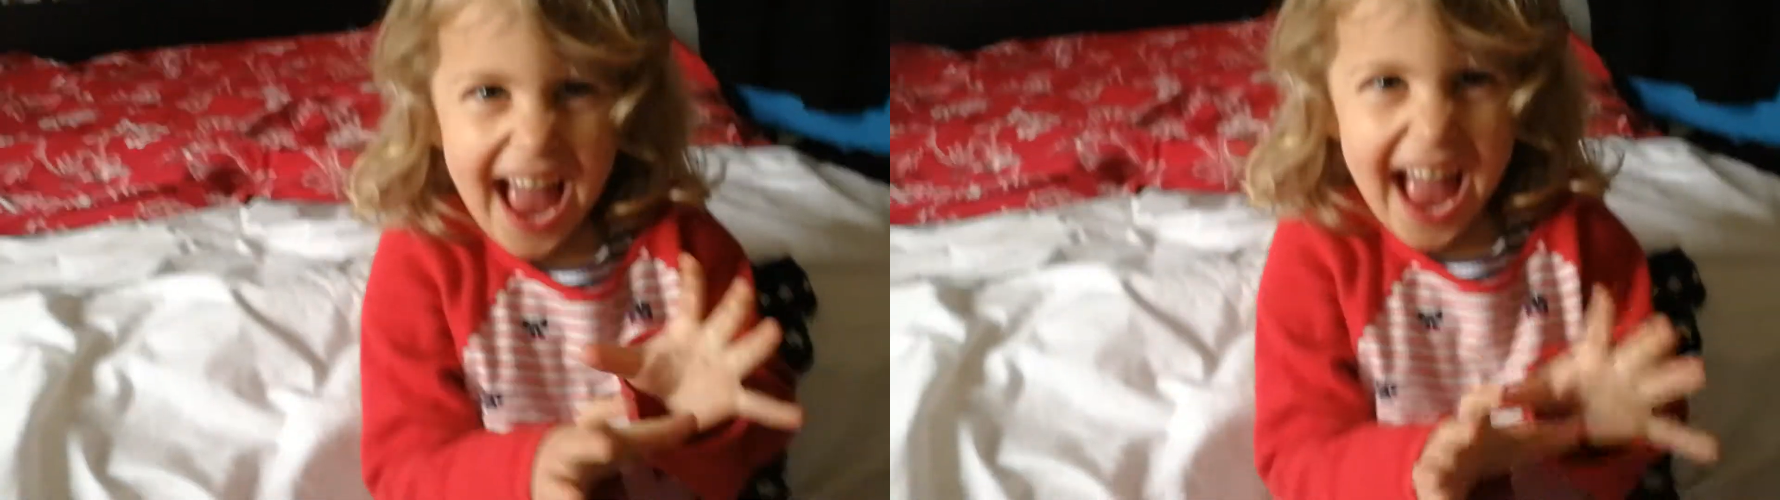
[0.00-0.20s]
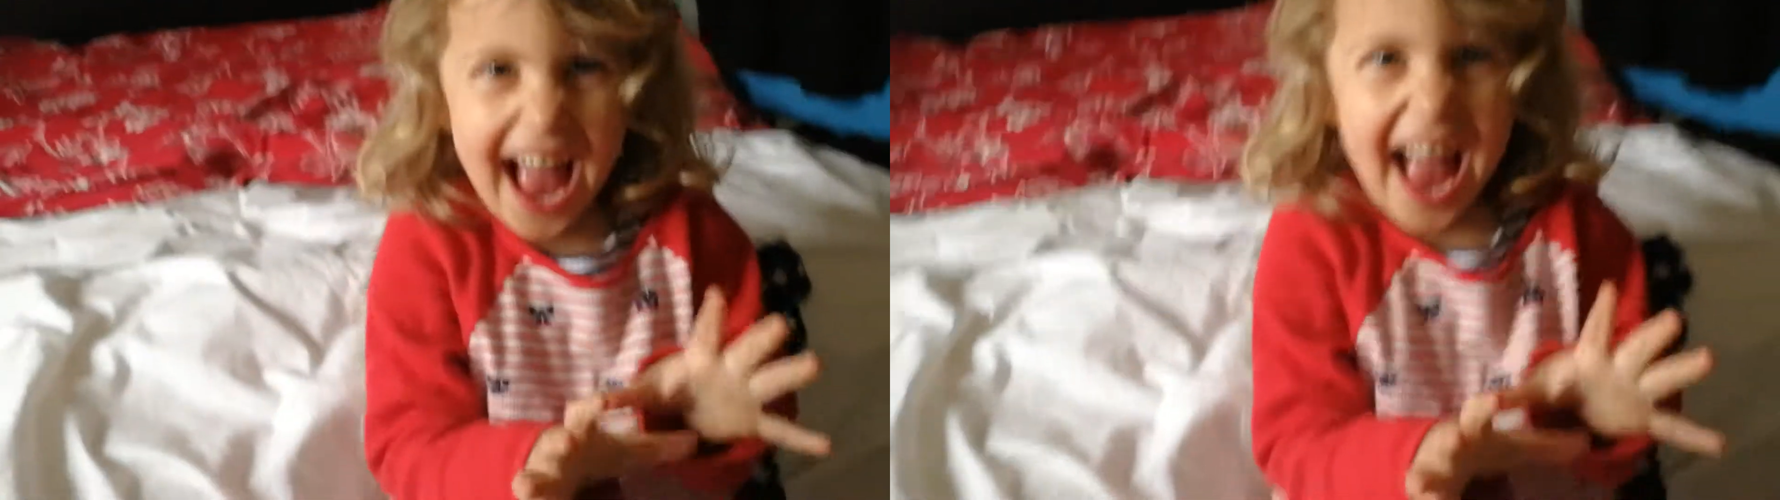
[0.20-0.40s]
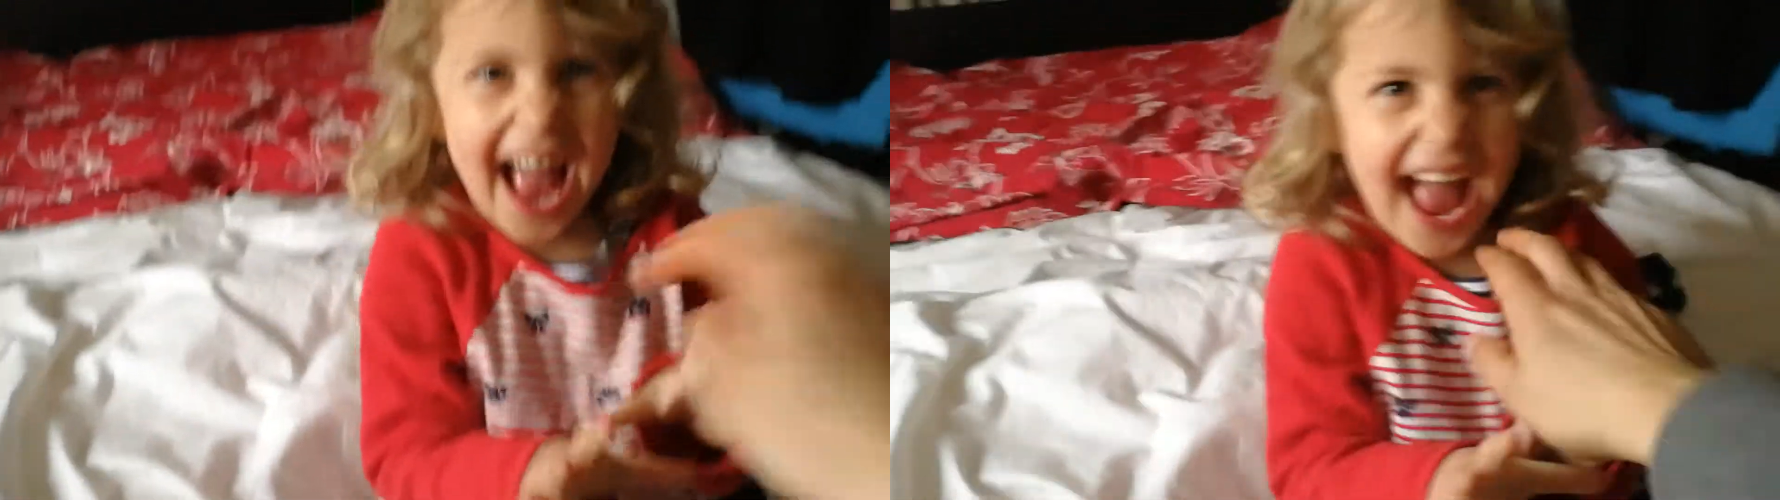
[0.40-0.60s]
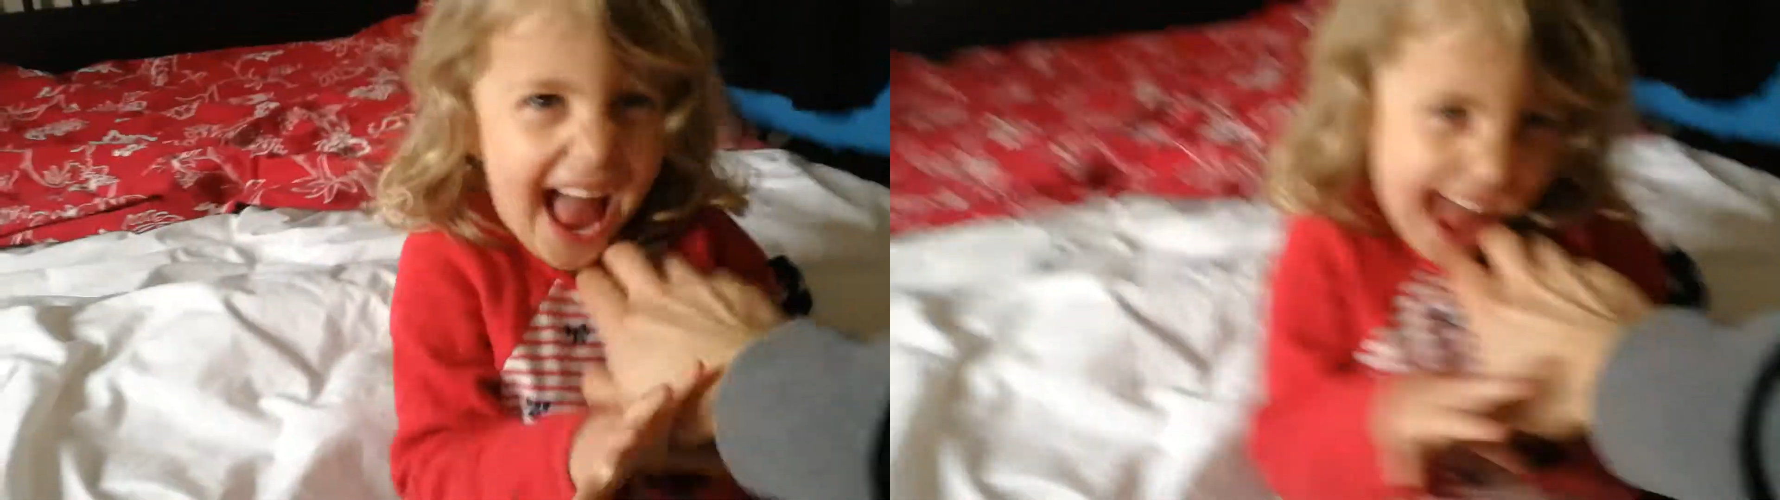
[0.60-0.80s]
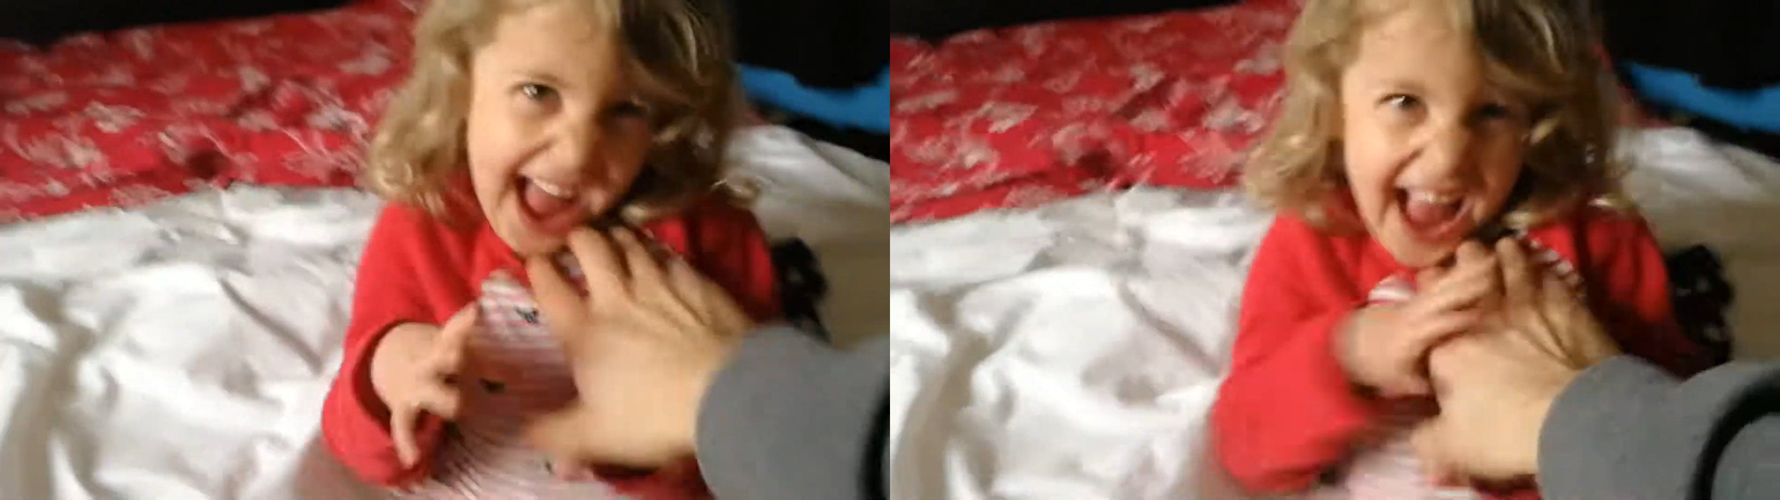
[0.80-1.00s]
You little
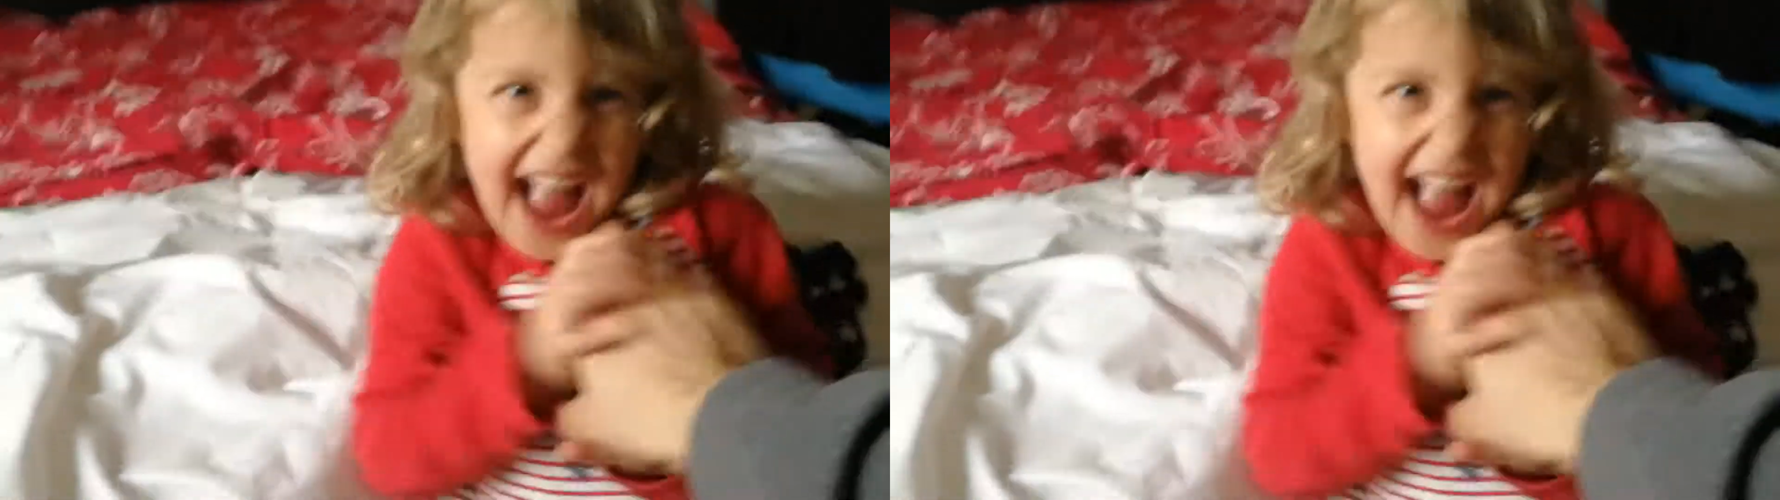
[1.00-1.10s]
punk!